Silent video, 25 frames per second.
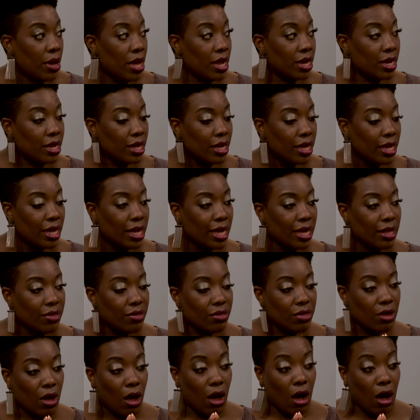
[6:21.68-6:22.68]
But
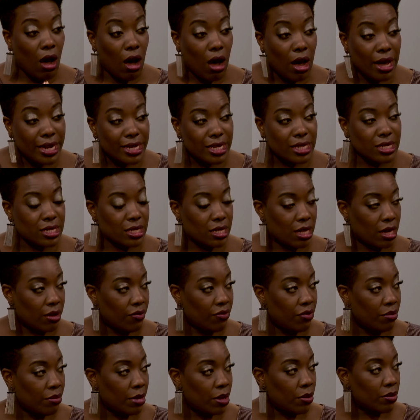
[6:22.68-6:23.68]
the hardest thing
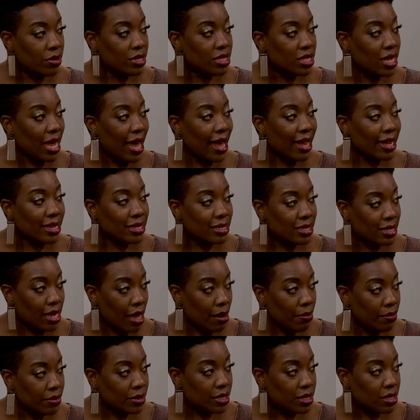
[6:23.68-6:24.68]
for me was to
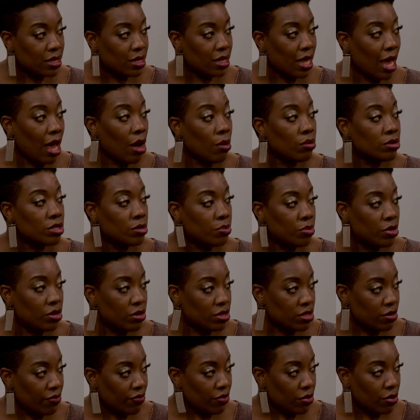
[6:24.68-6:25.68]
accept that I was
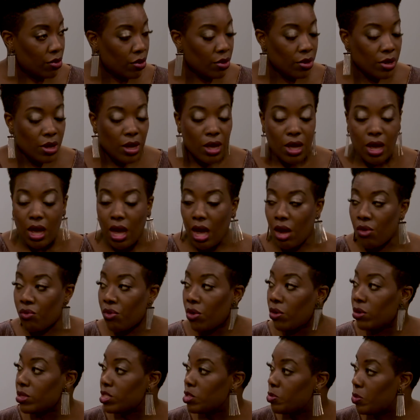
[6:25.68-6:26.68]
beautiful. I
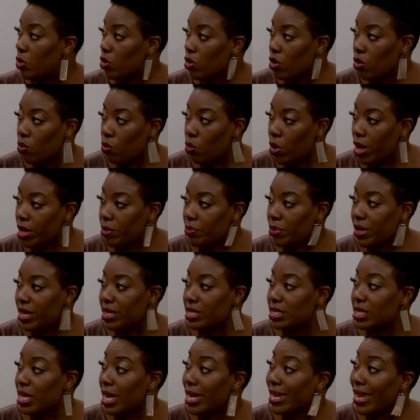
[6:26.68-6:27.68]
wrote a spoken word
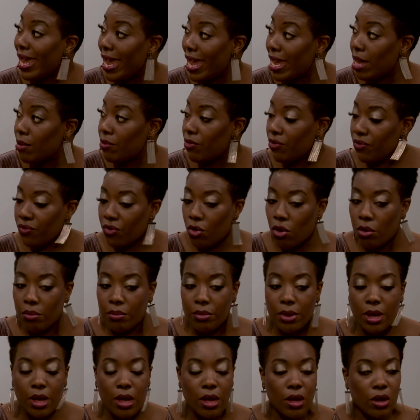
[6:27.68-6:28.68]
piece that came
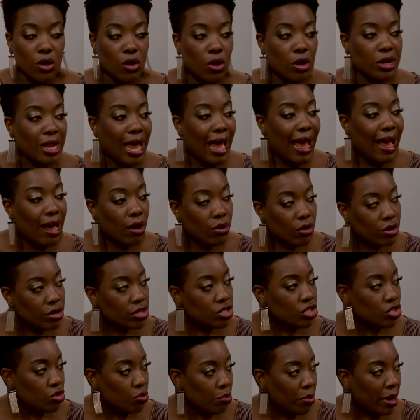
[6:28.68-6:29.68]
from, God, how
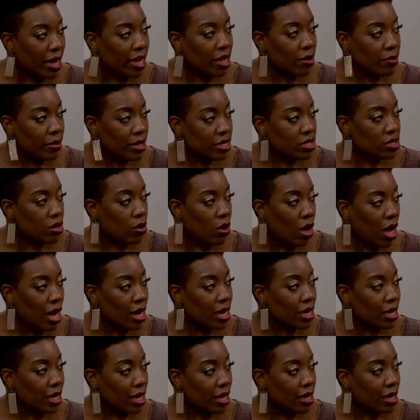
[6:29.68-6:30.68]
could you make me so ugly?